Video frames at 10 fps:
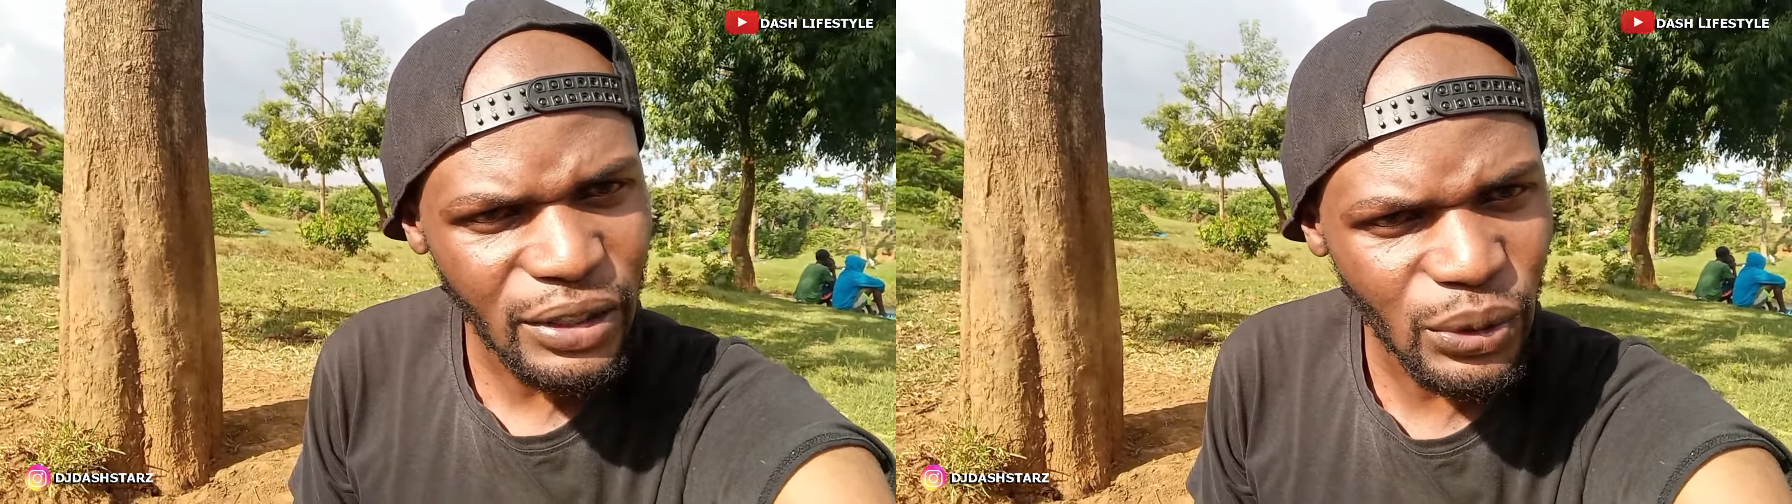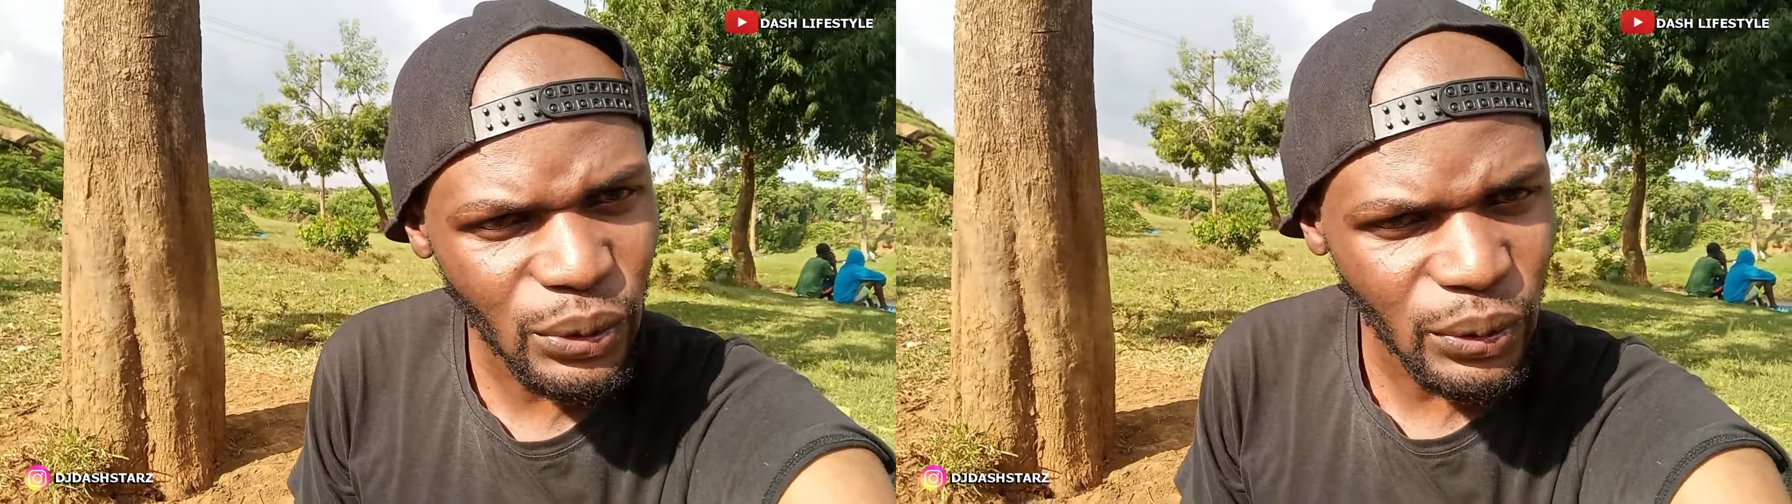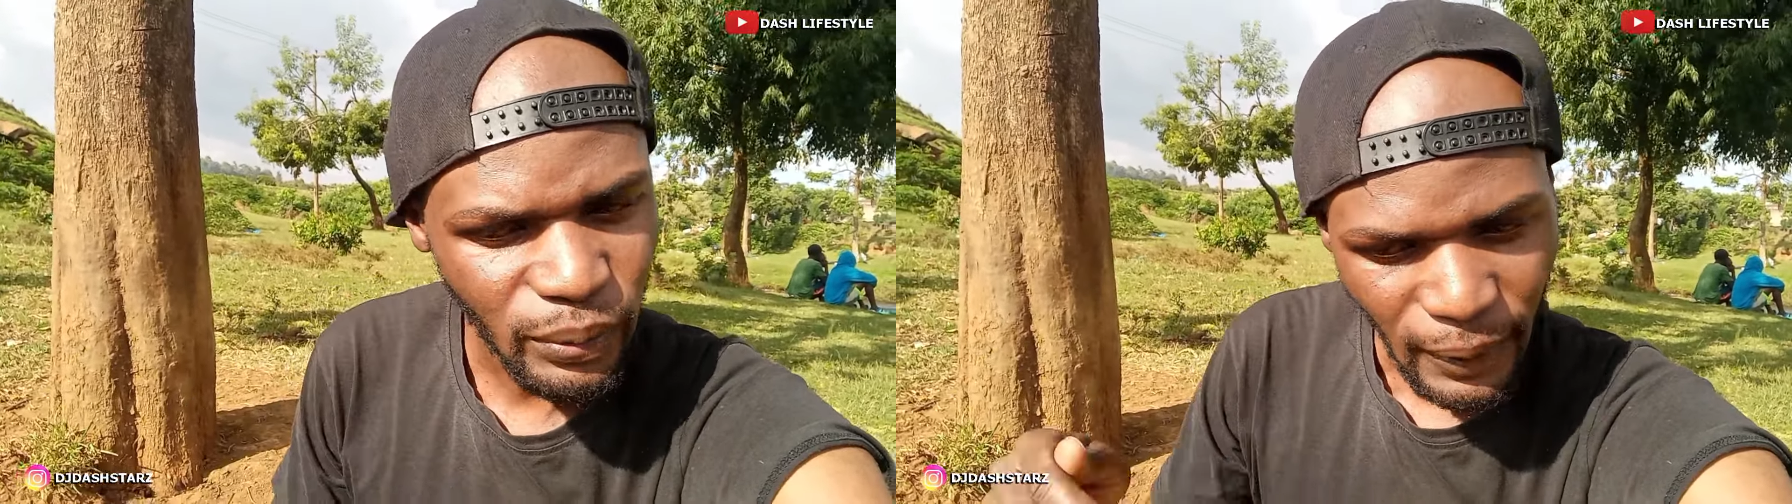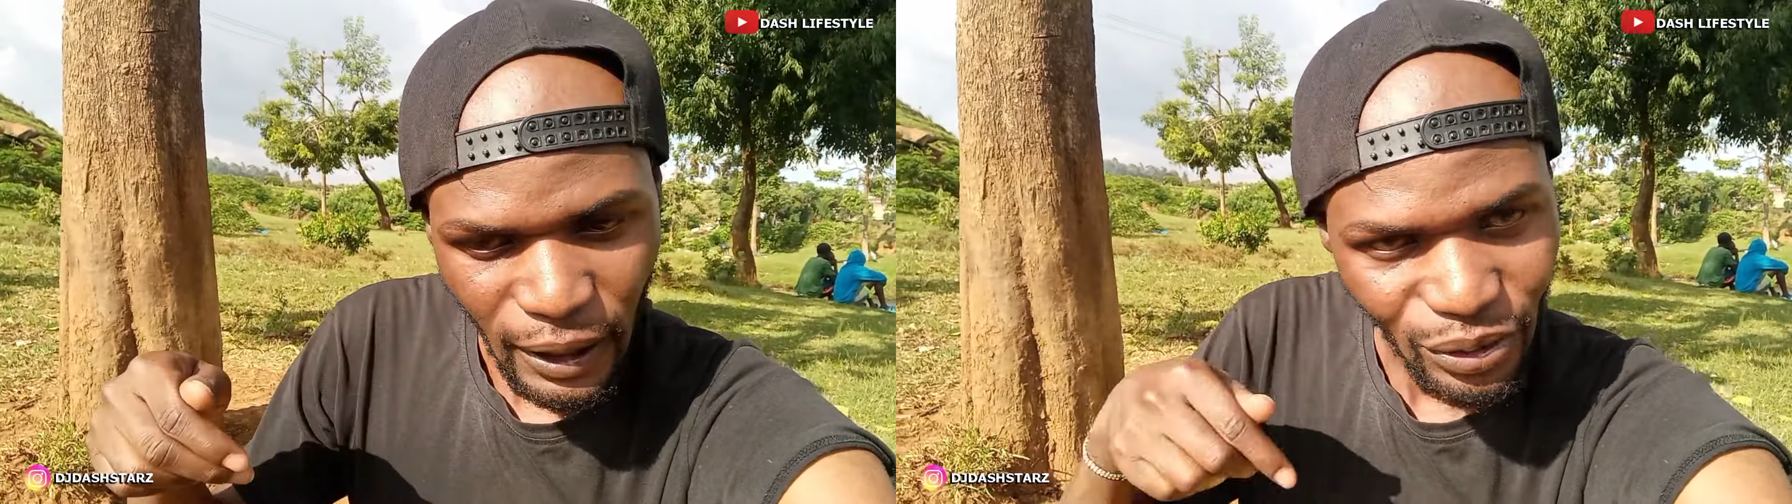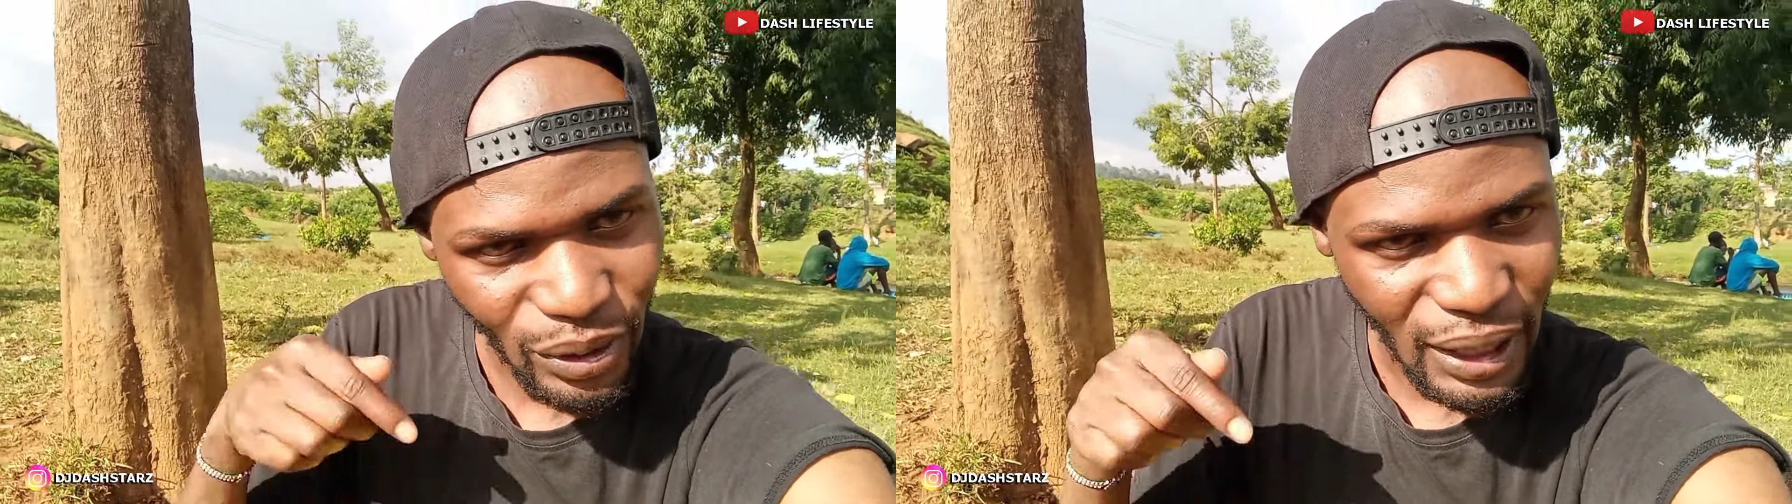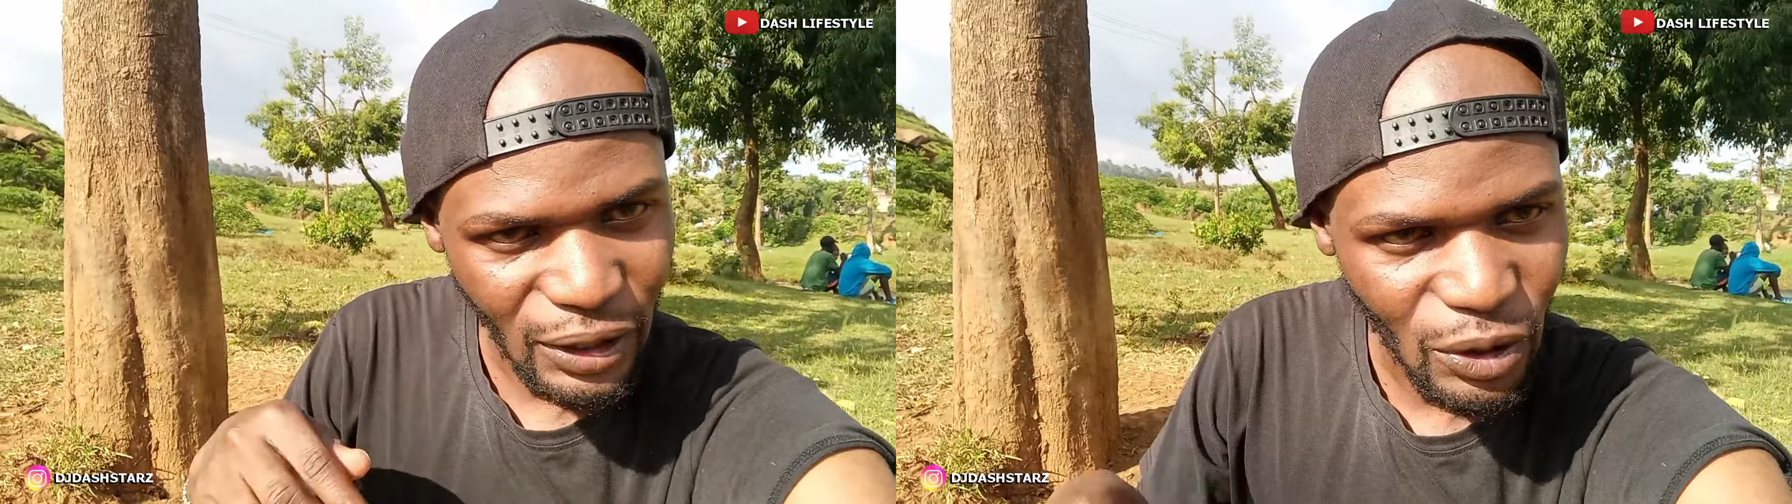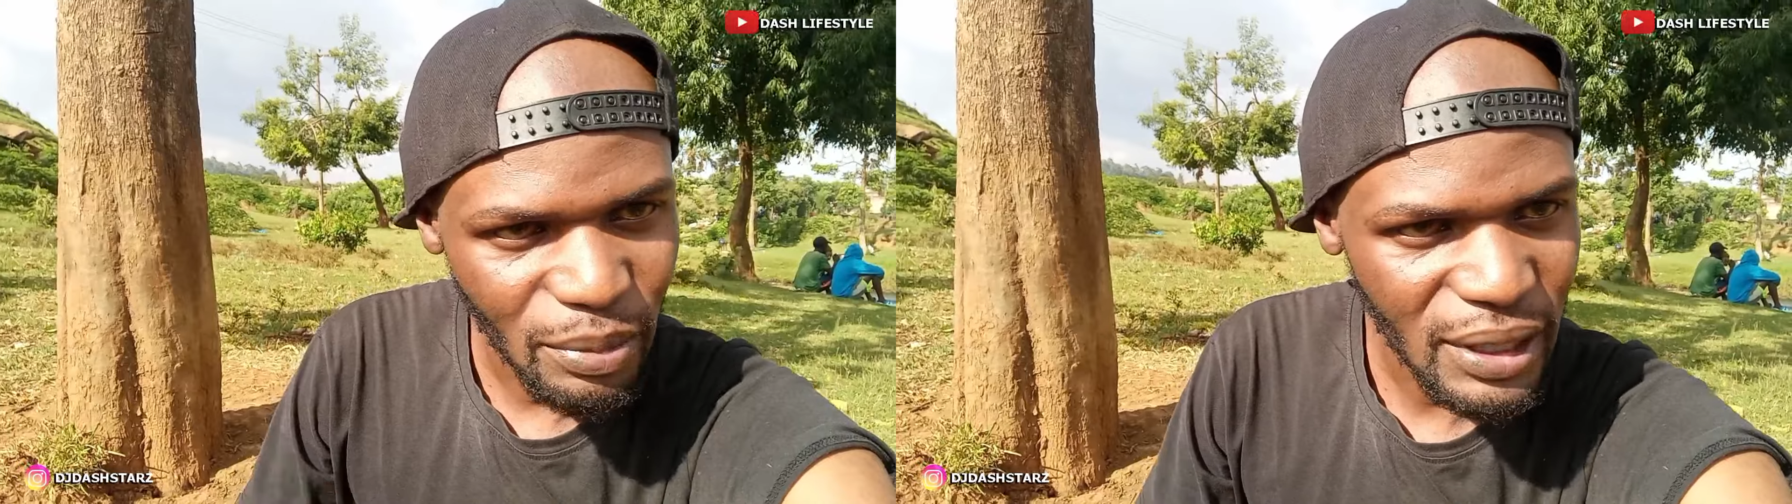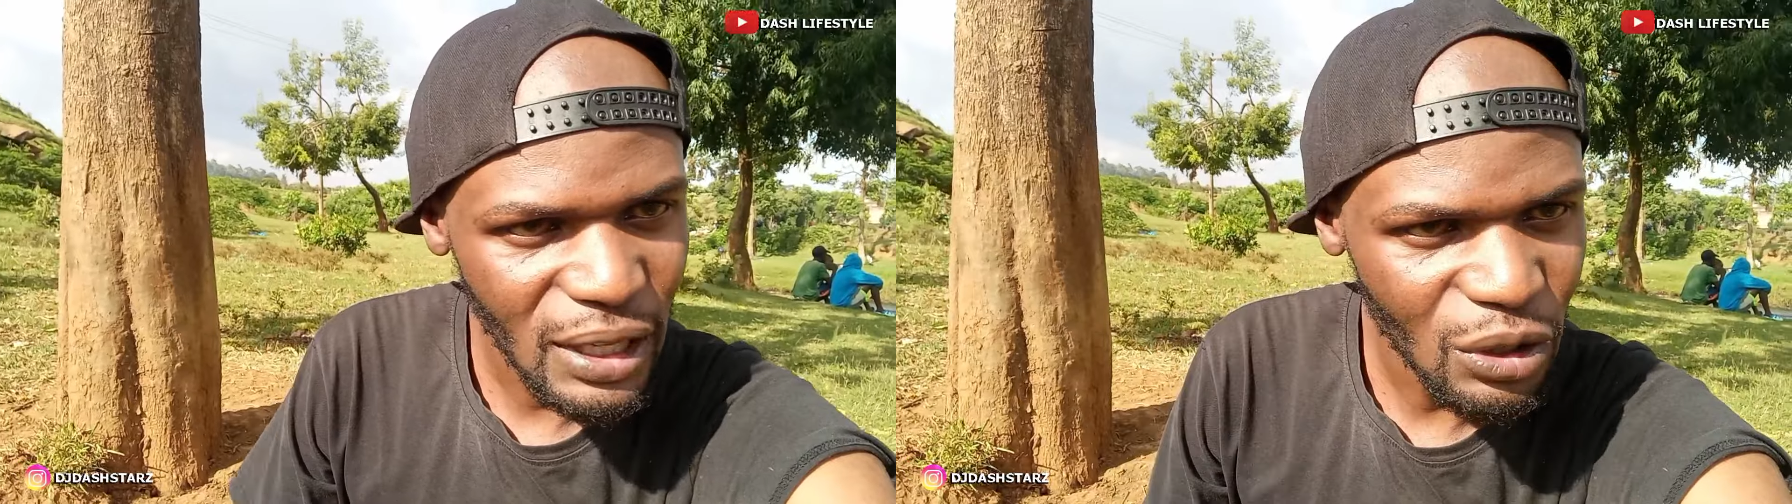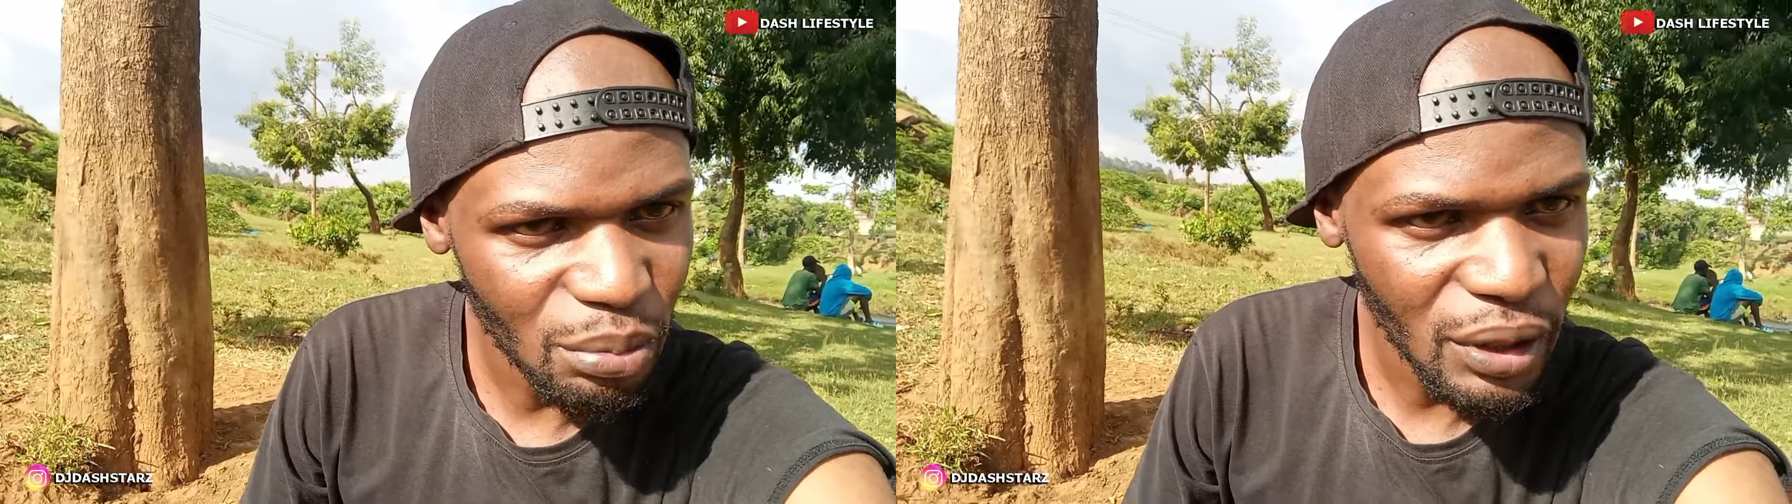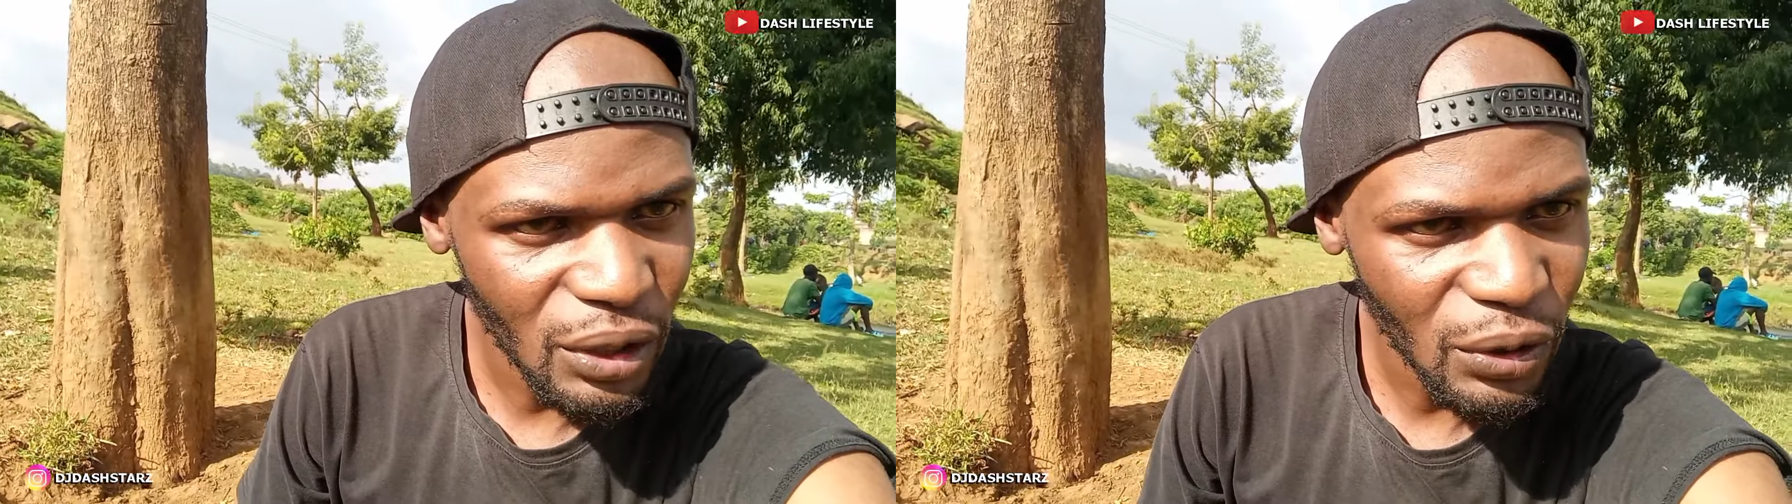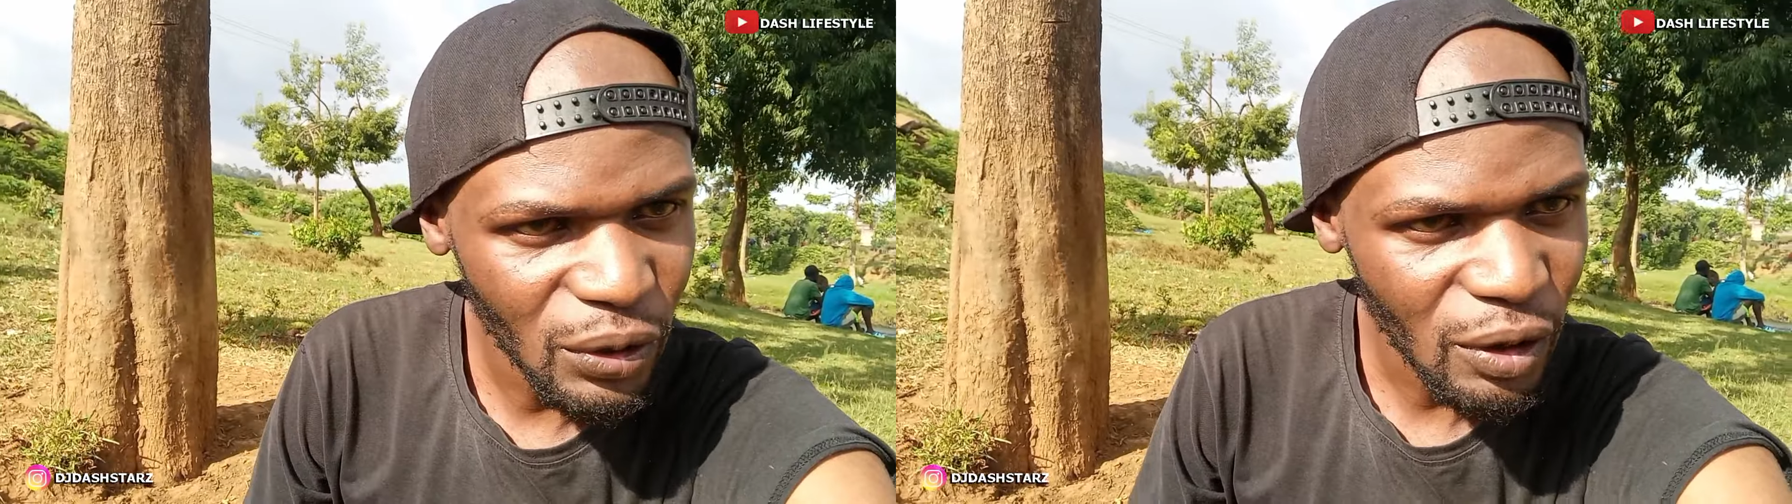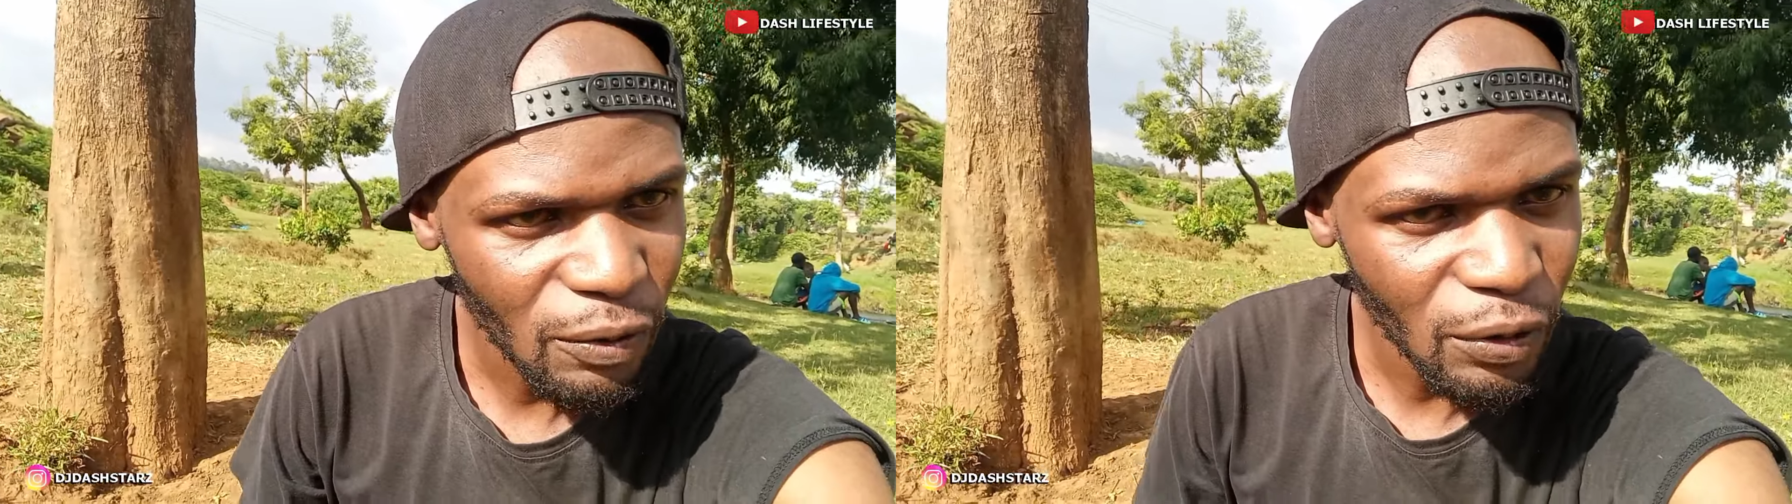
So you can comment down below